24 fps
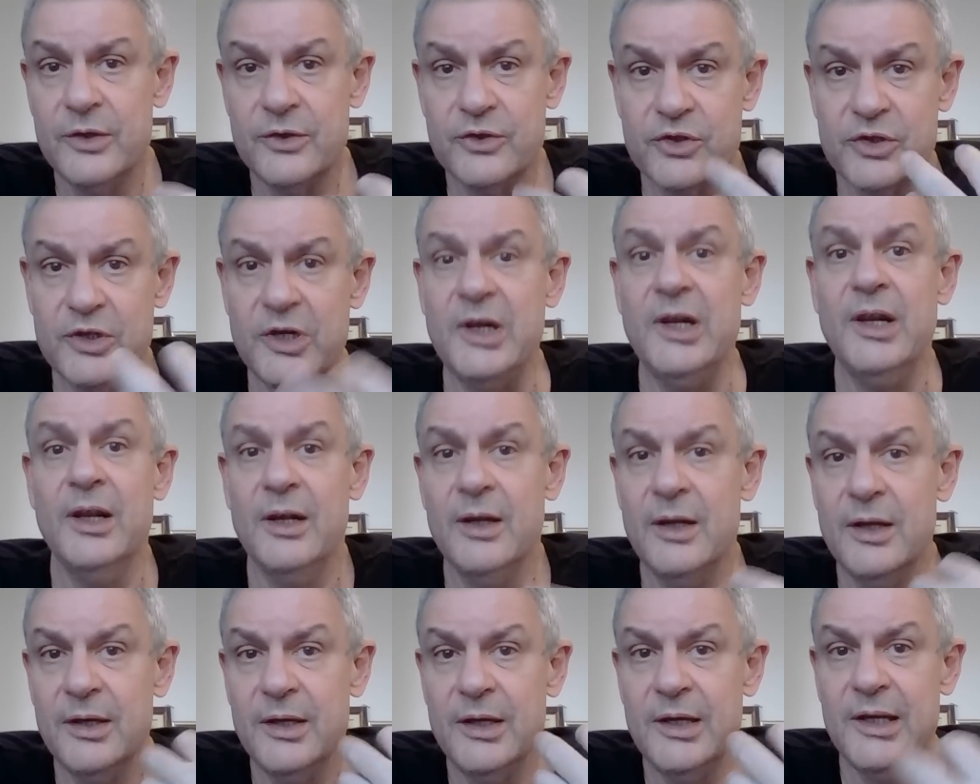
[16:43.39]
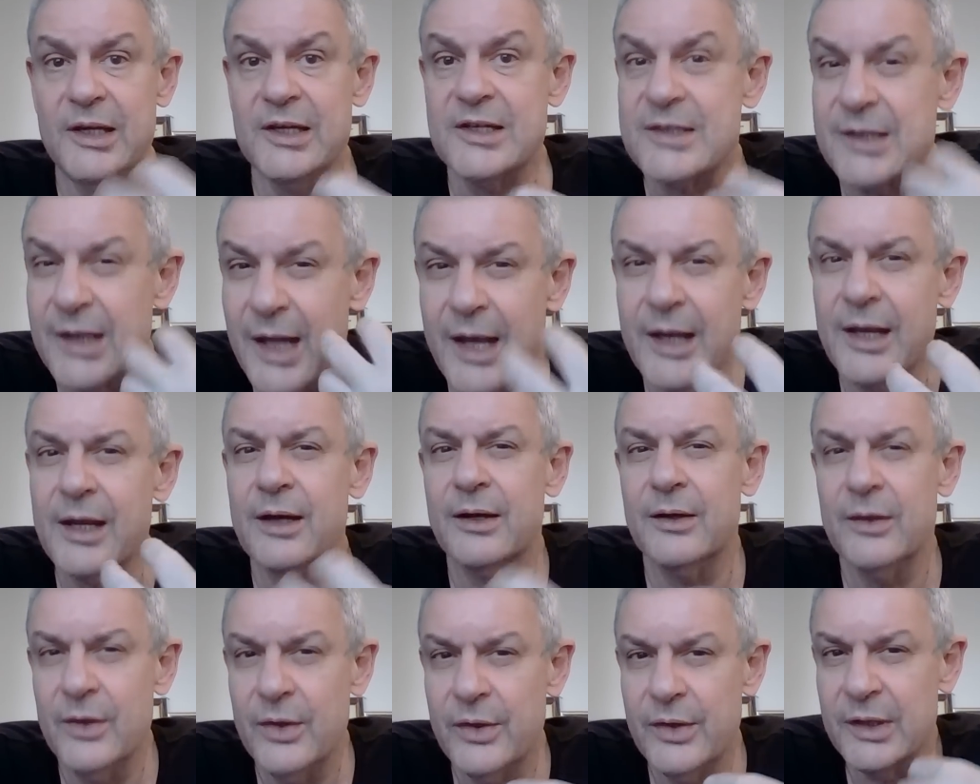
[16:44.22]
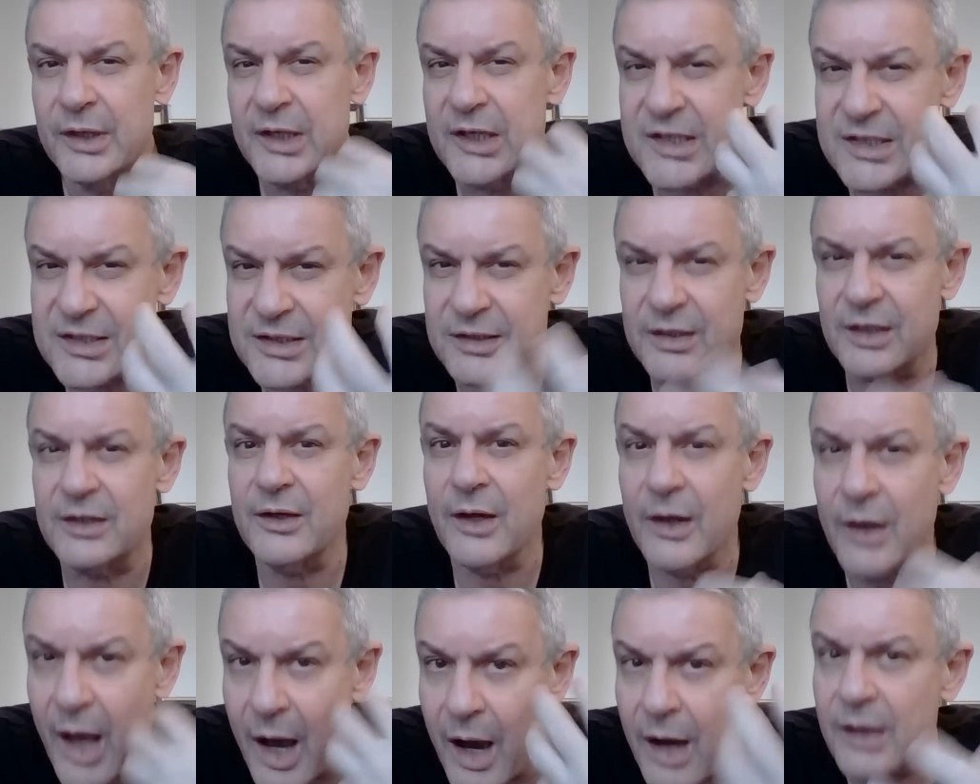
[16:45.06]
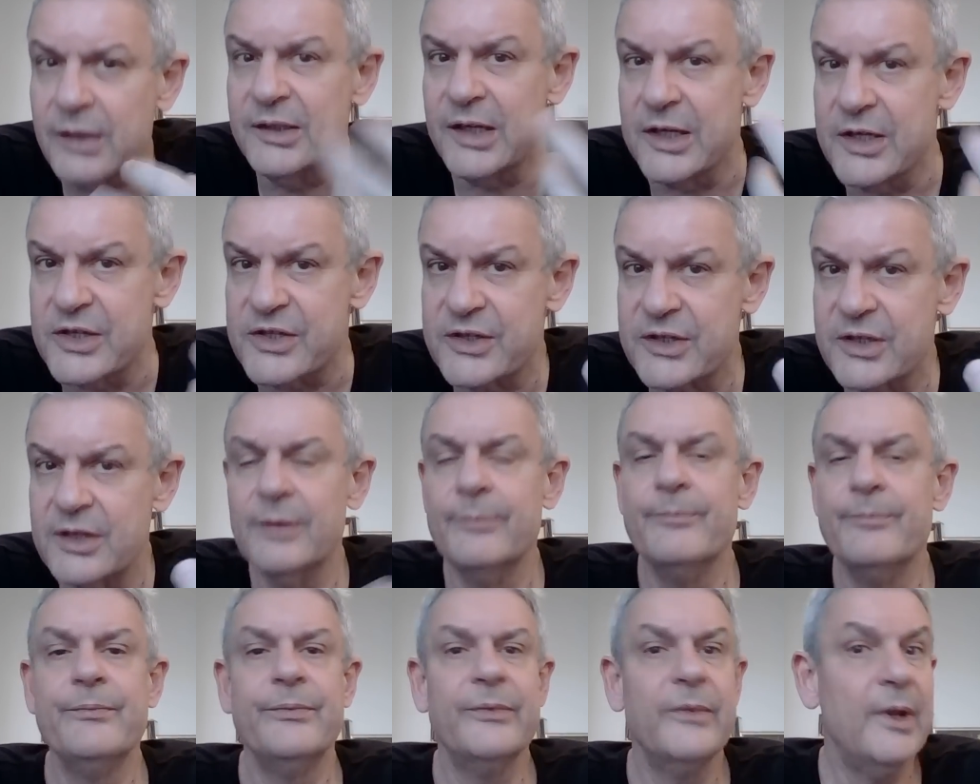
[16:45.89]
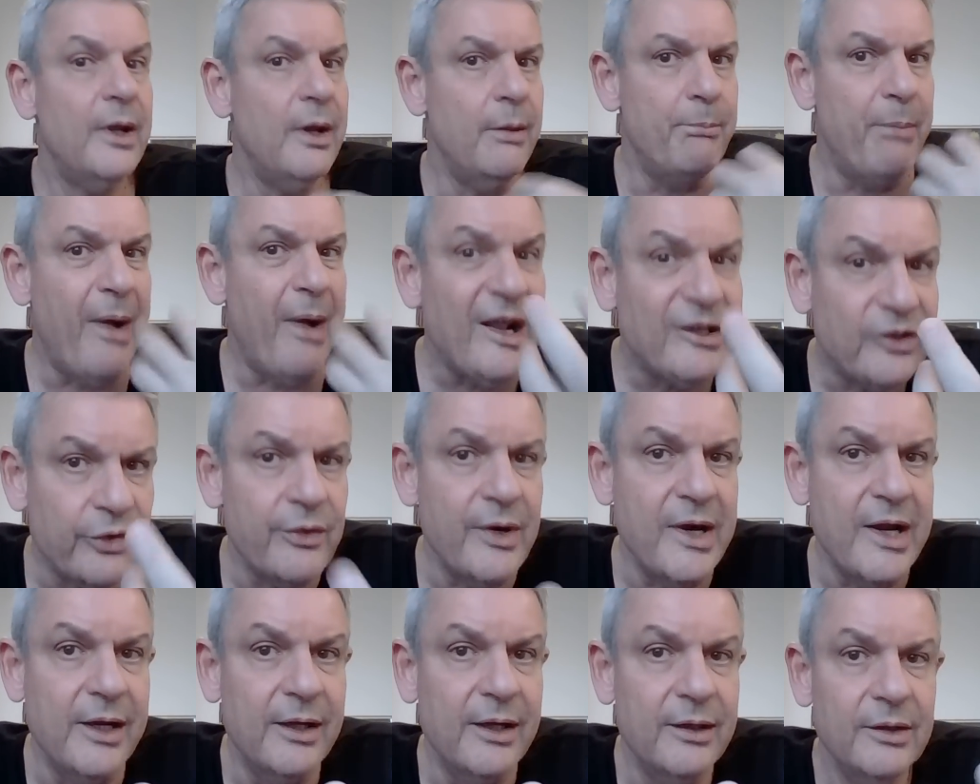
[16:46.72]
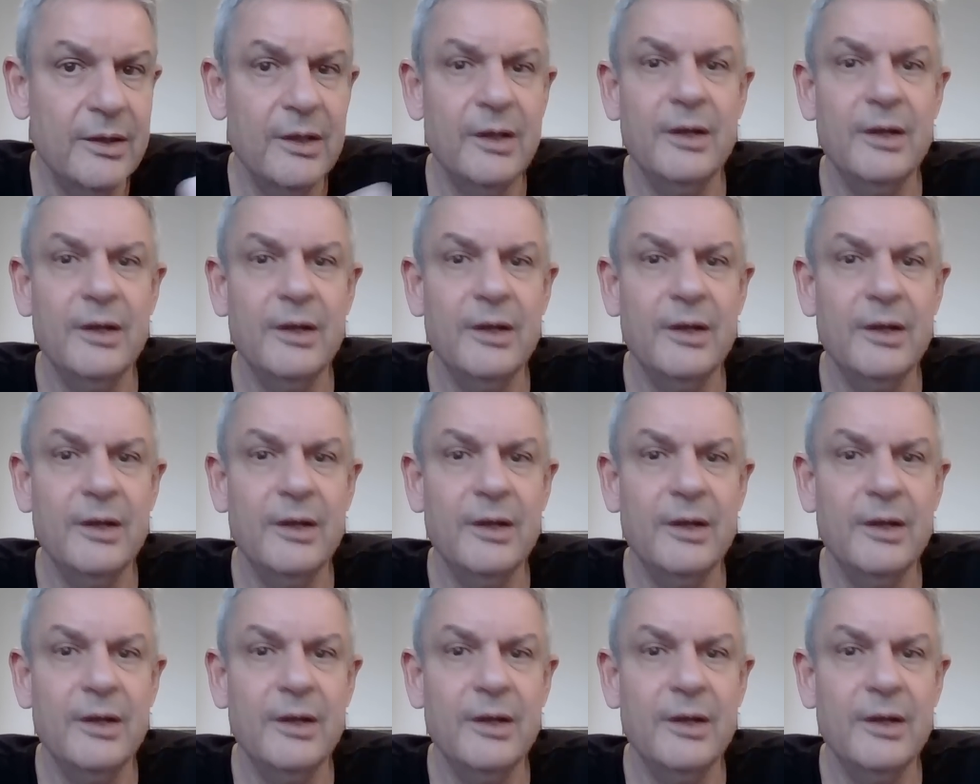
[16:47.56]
She is like an external hard disk, a battery,